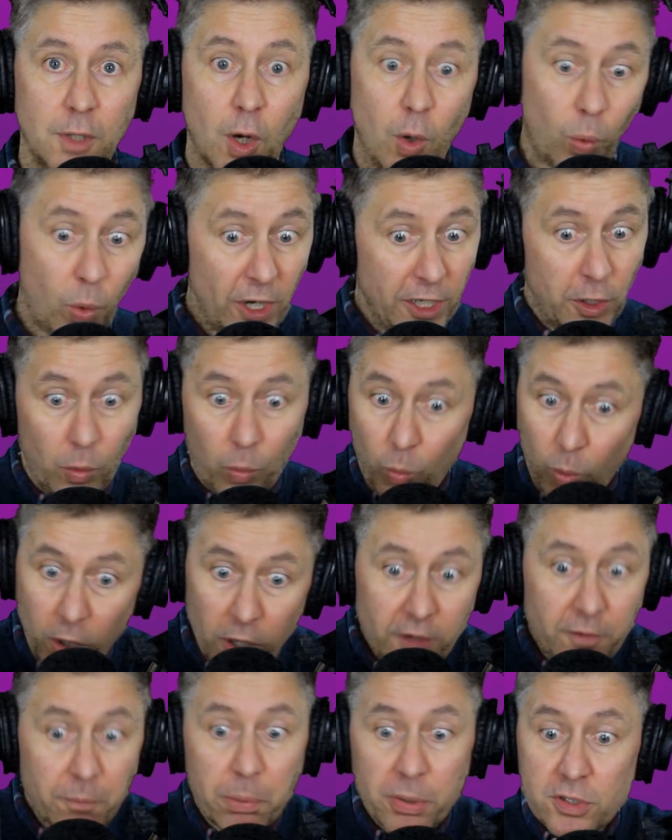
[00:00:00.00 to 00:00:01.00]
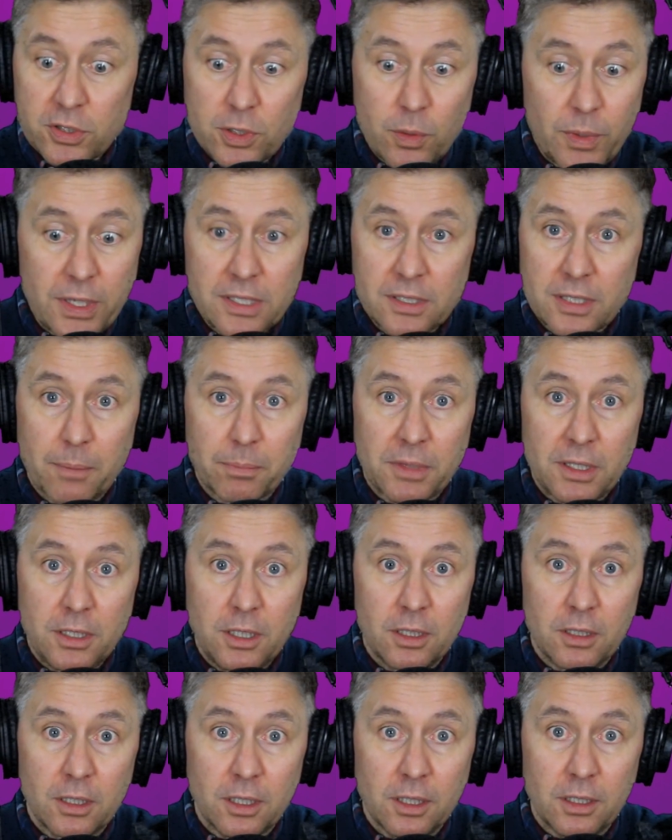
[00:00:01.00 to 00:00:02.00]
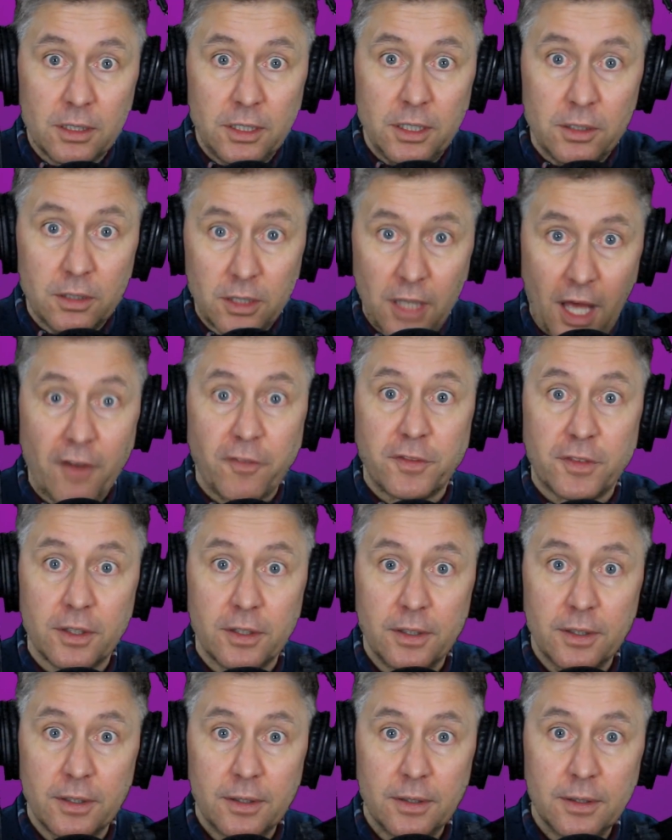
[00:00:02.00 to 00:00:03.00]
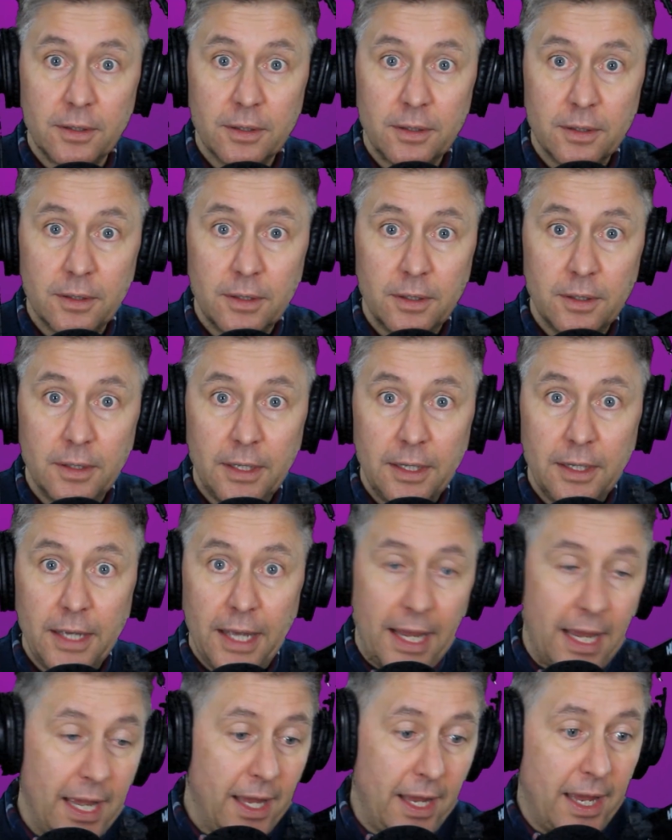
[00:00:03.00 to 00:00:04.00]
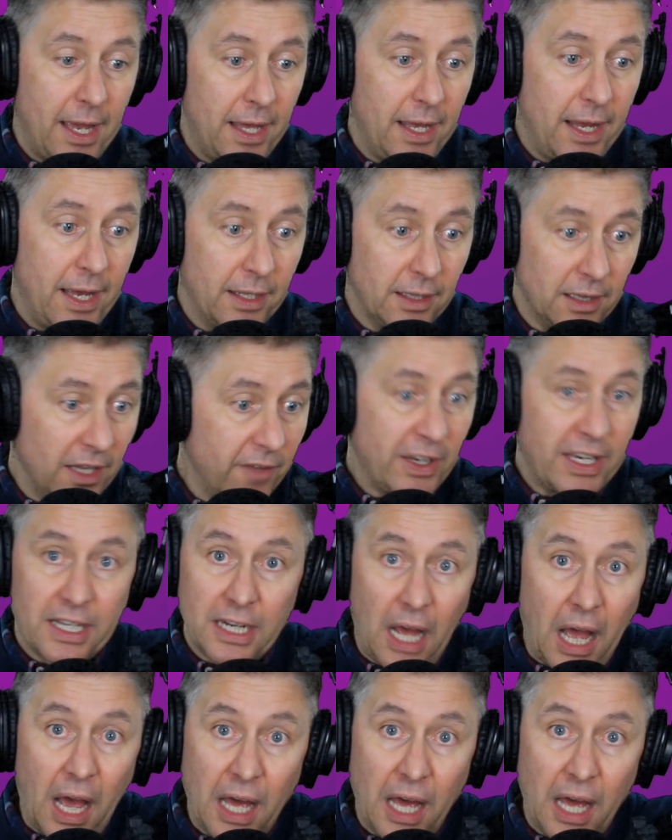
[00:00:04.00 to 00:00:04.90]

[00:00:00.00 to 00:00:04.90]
Where you weren't pursuing something you, you loved? And, living an